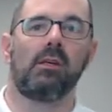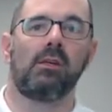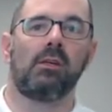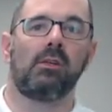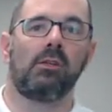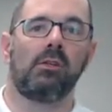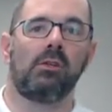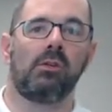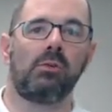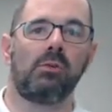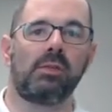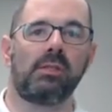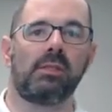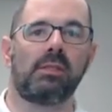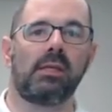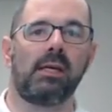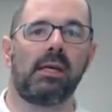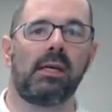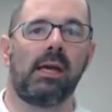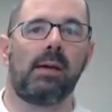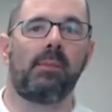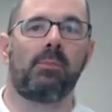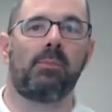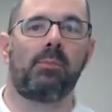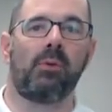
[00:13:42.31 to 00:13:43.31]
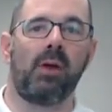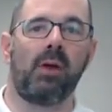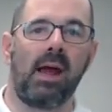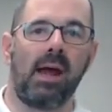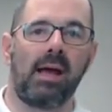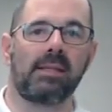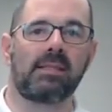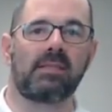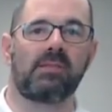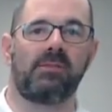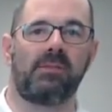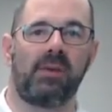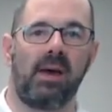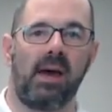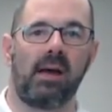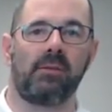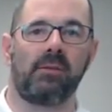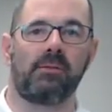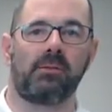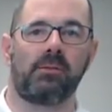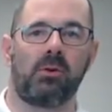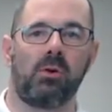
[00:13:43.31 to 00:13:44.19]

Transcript: Using a brass valve